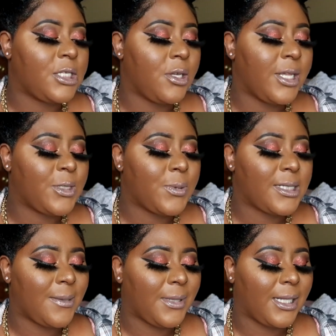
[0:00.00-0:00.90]
So this was
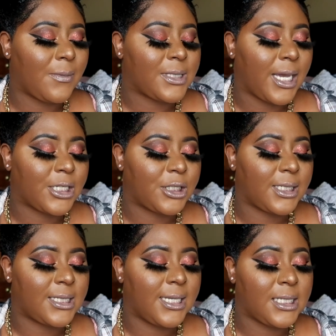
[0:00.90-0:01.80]
something that was
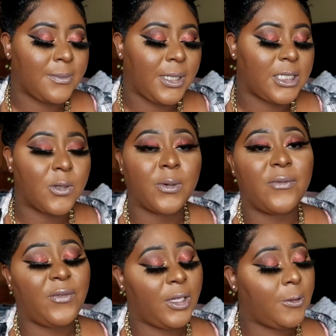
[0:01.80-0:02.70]
actually sent to me to
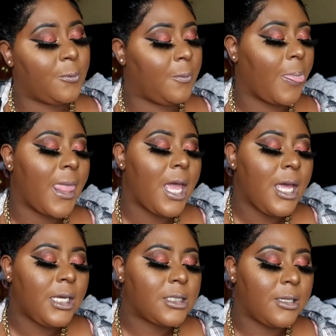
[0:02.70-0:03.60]
review.
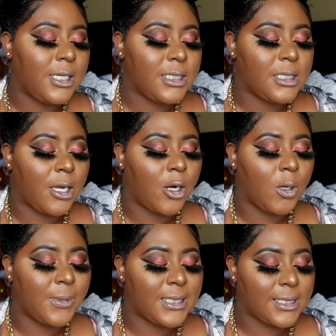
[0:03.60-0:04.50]
So this is the
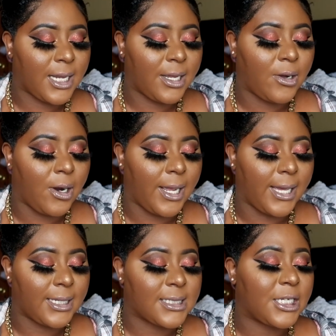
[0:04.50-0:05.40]
Urban Skin
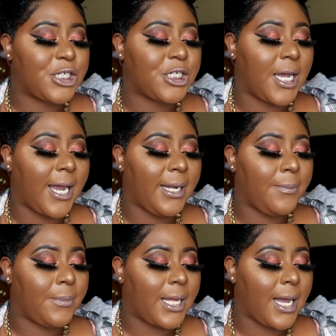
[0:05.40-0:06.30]
RX
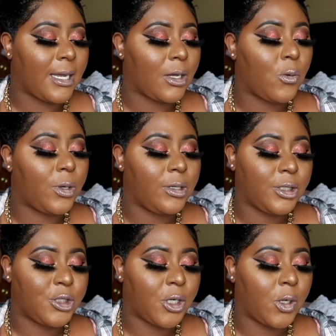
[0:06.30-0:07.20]
Shine Block Oil
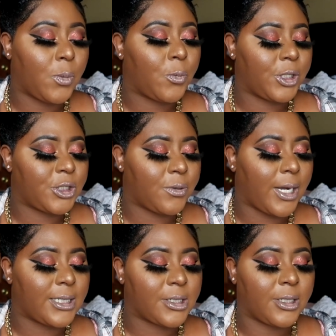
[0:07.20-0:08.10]
Control
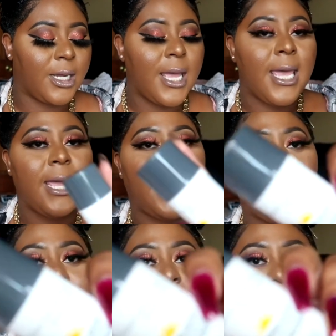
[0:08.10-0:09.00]
Moisturizer.
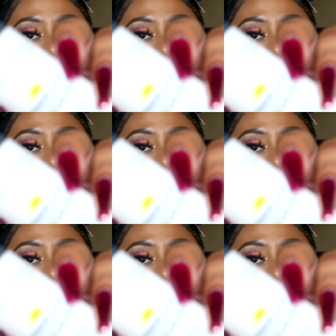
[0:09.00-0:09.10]
And